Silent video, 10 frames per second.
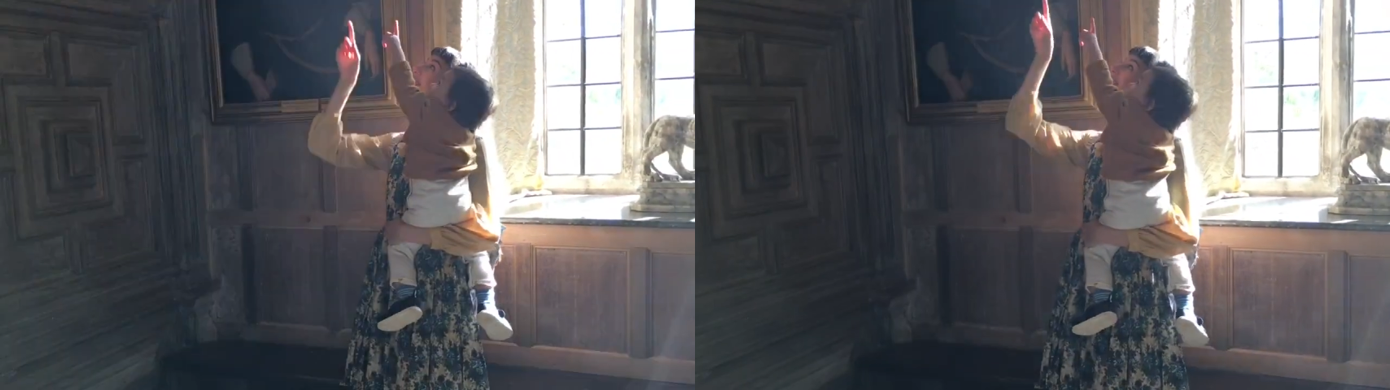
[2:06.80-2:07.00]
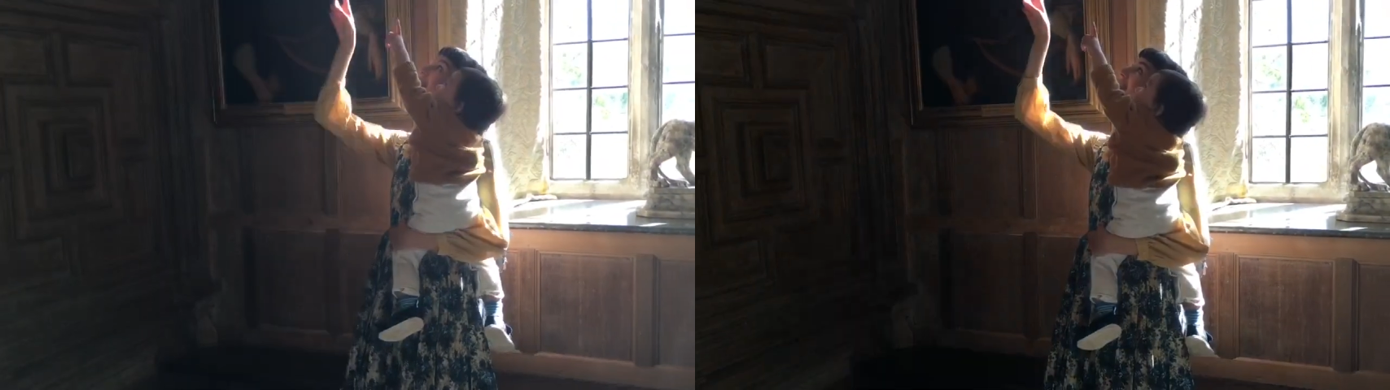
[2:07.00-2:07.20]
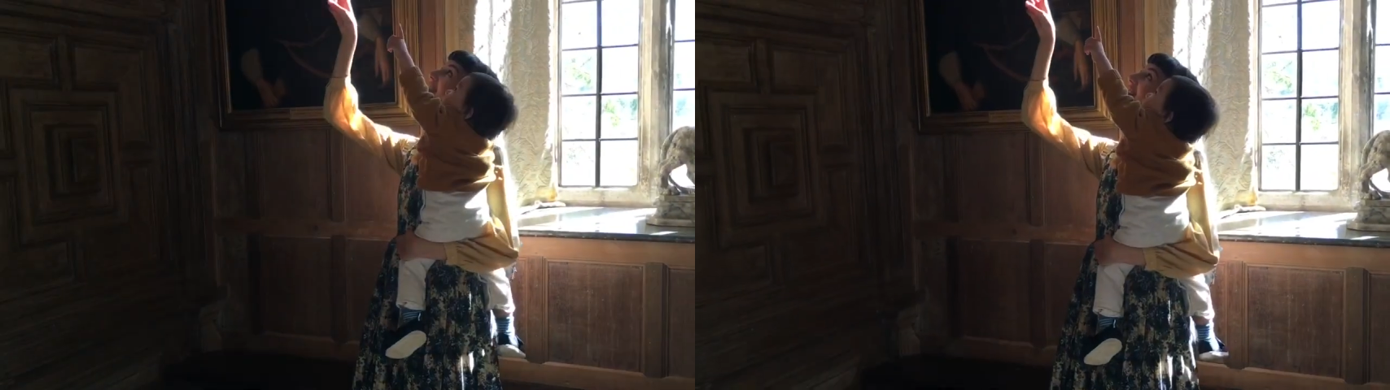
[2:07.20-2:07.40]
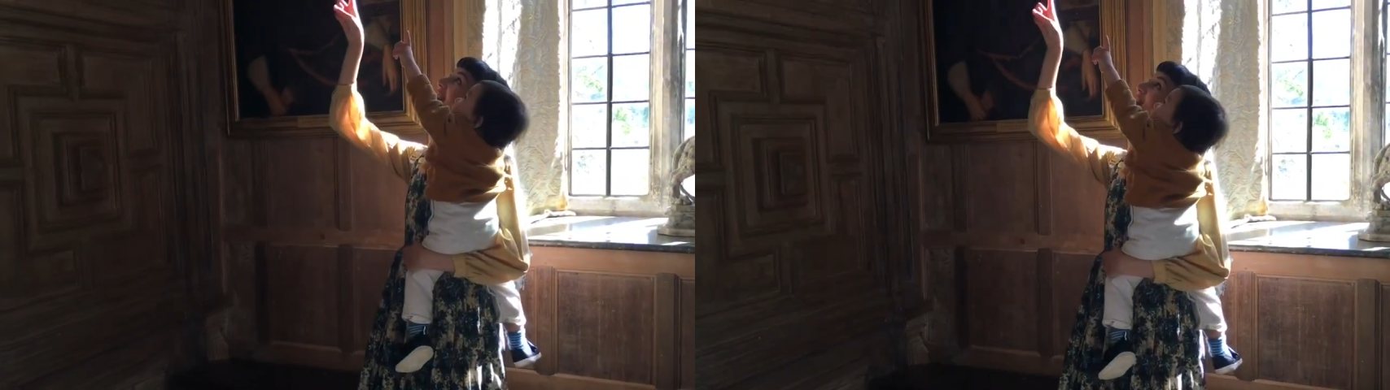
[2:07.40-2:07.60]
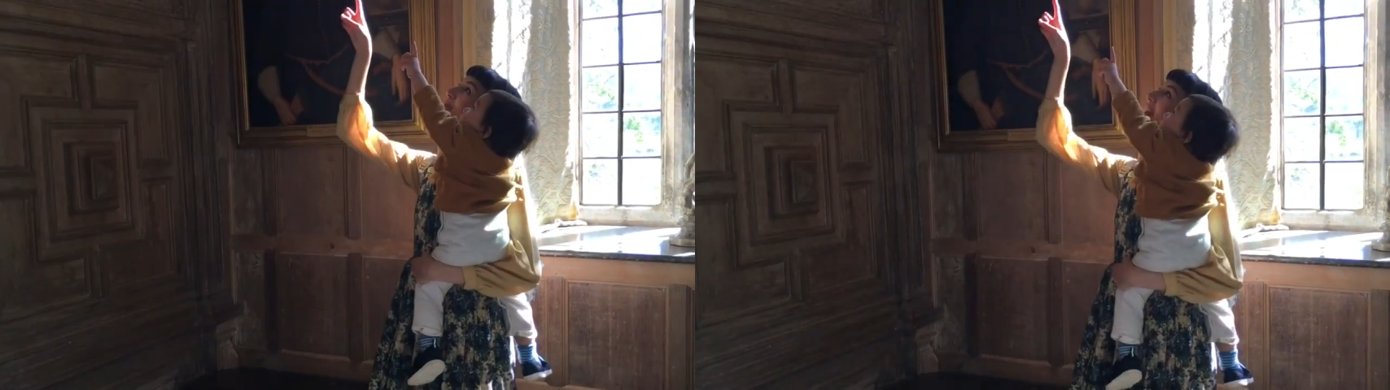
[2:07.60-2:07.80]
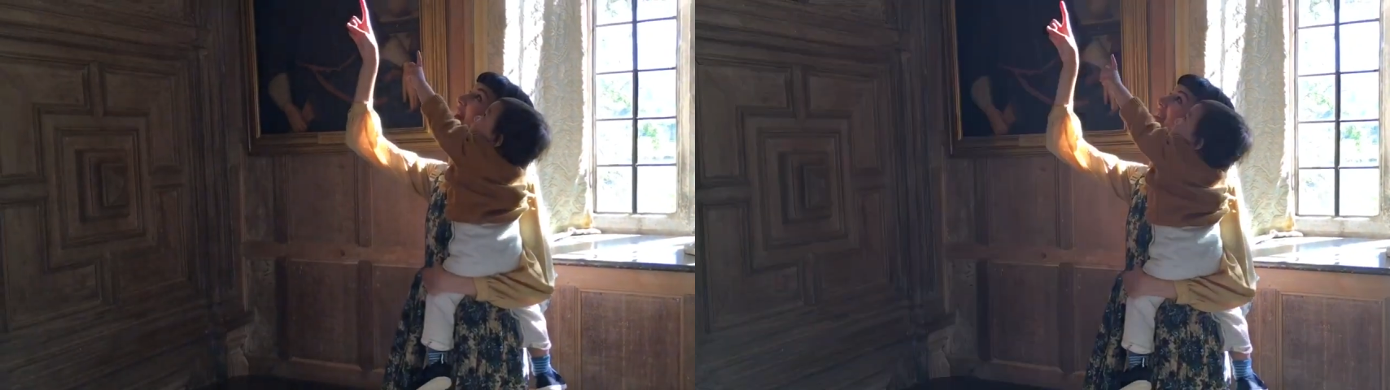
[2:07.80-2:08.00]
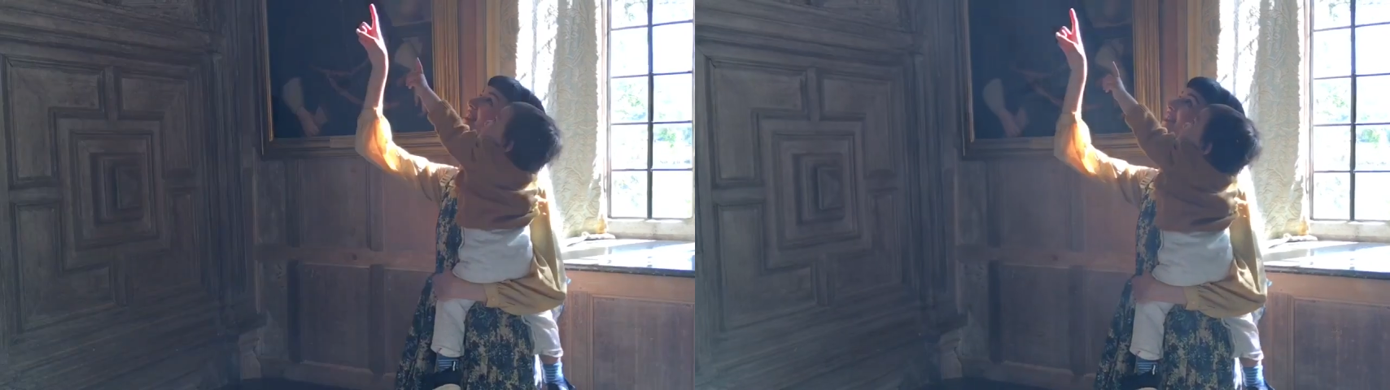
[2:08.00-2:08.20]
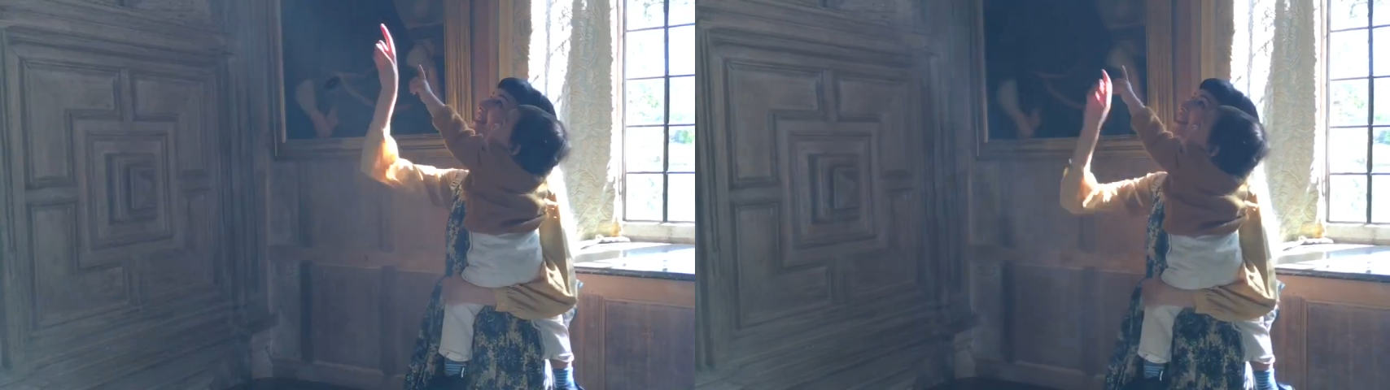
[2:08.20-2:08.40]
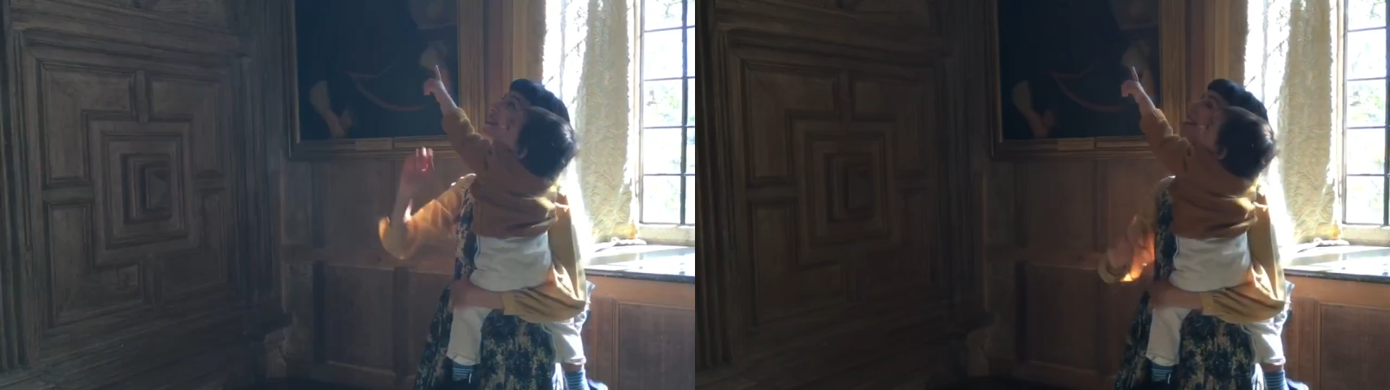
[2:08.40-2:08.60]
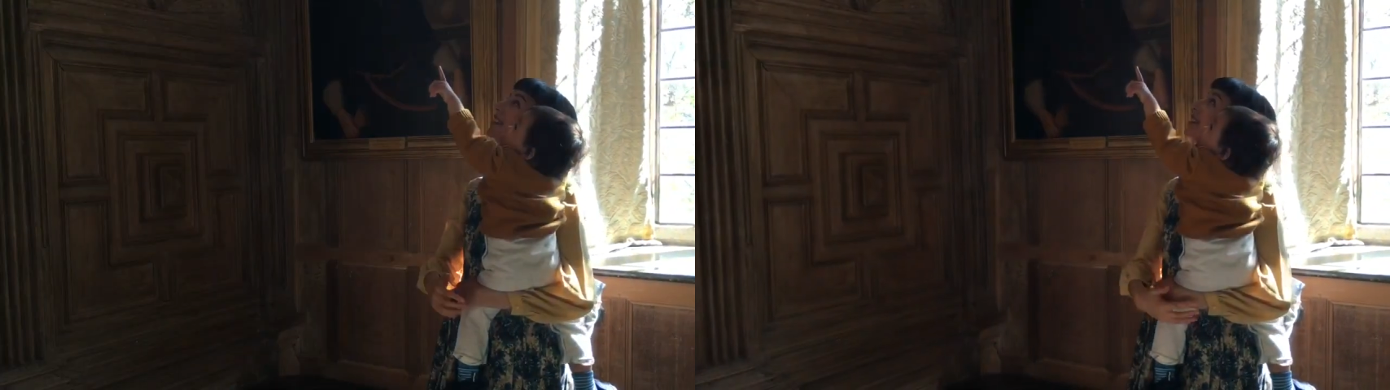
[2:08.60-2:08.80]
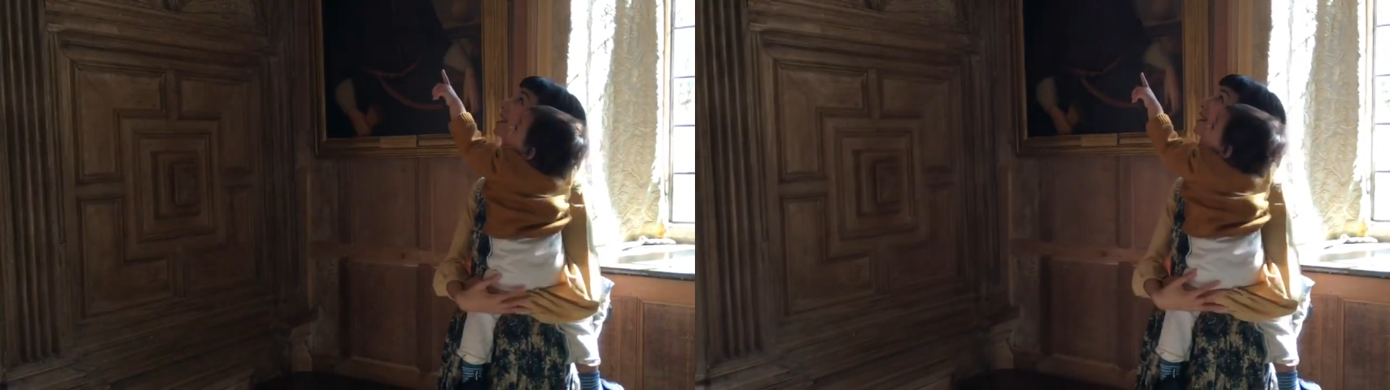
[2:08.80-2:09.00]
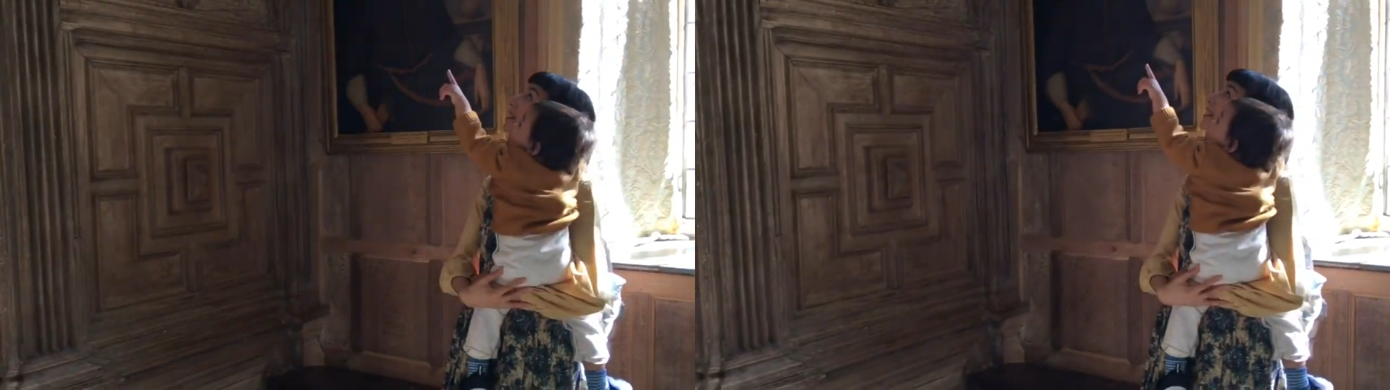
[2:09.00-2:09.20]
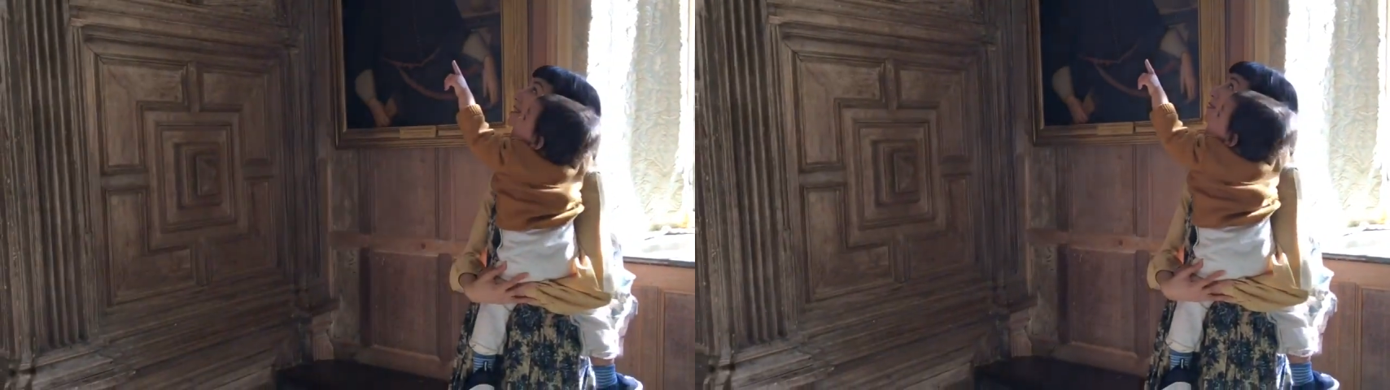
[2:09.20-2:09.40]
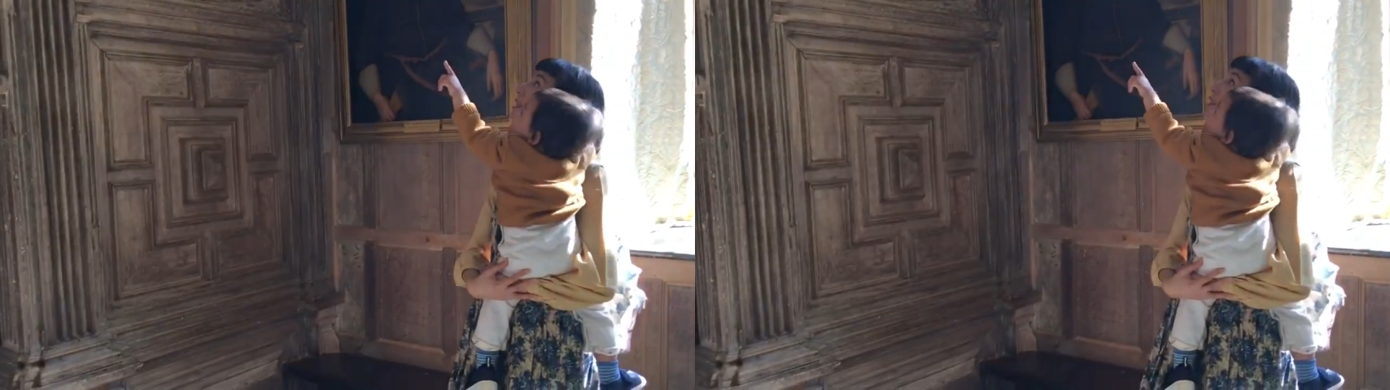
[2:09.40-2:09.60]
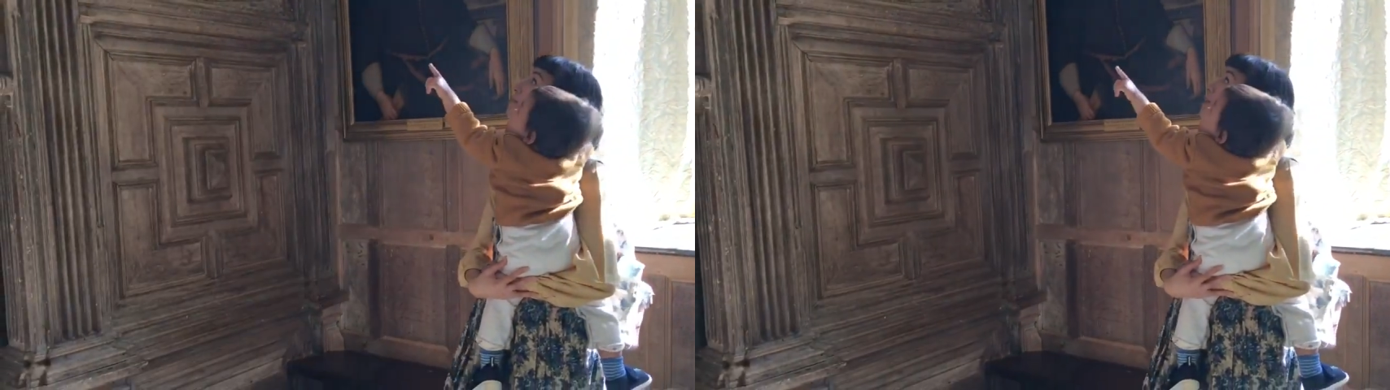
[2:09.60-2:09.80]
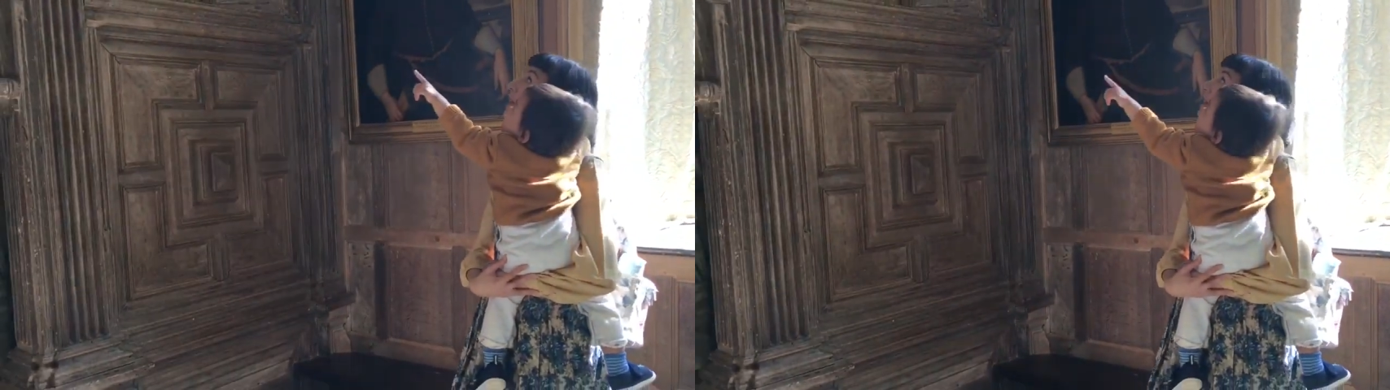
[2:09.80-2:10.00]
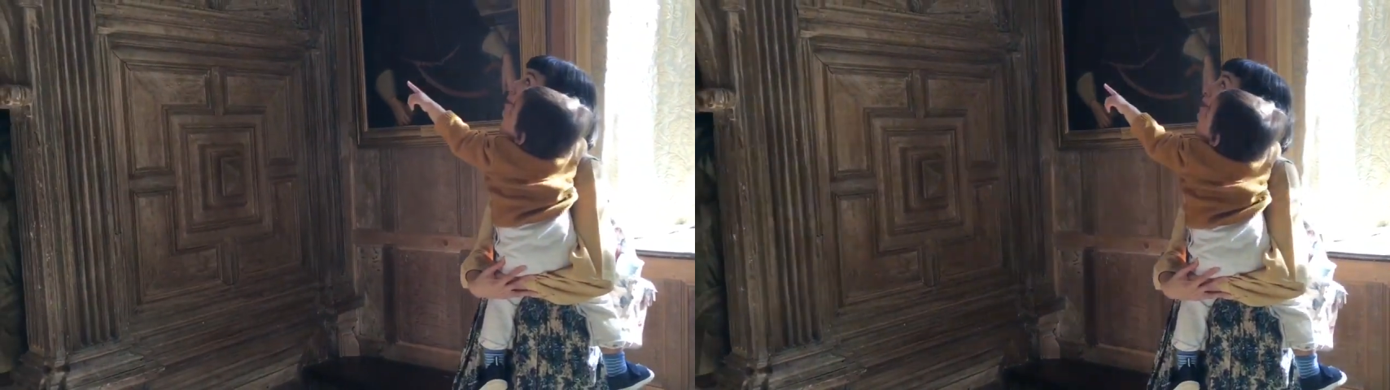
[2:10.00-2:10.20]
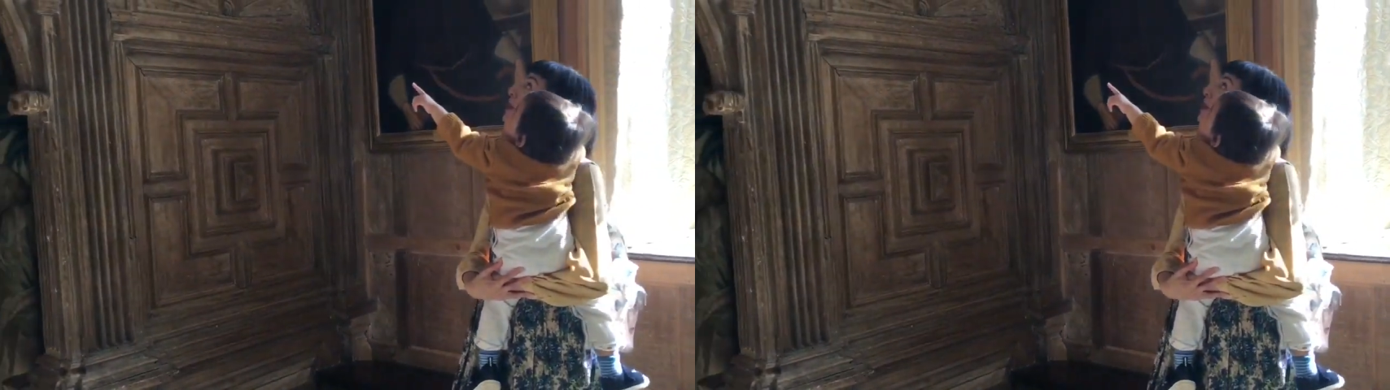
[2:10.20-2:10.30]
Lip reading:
Nobody's mouth can be seen.